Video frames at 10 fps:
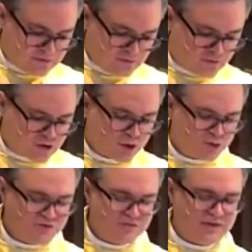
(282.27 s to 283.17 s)

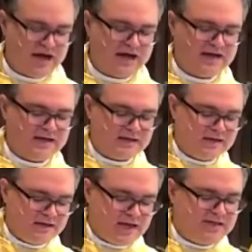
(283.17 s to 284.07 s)
returns from hiding
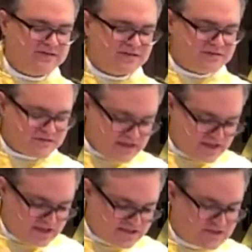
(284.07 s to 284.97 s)
and
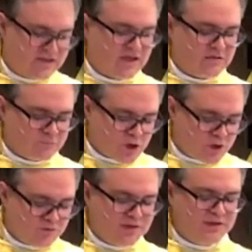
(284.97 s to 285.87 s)
succeeds in
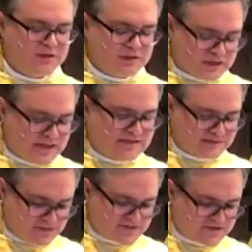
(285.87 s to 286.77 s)
murdering
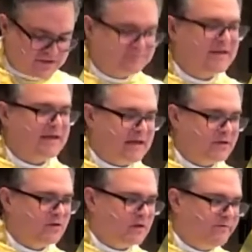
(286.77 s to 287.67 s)
Clytemnestra
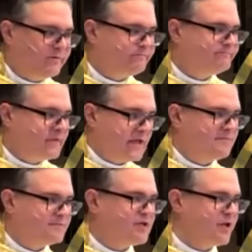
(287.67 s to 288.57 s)
and her lover.
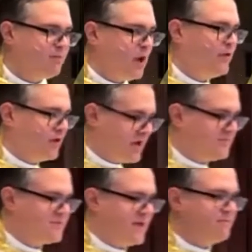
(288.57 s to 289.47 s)
Okay, so the brother
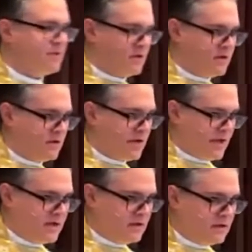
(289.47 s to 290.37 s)
comes in
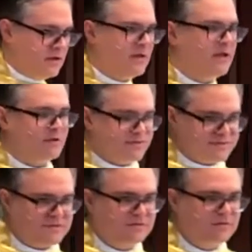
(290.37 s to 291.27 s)
and
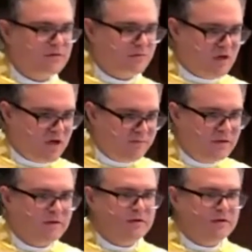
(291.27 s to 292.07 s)
kills the mom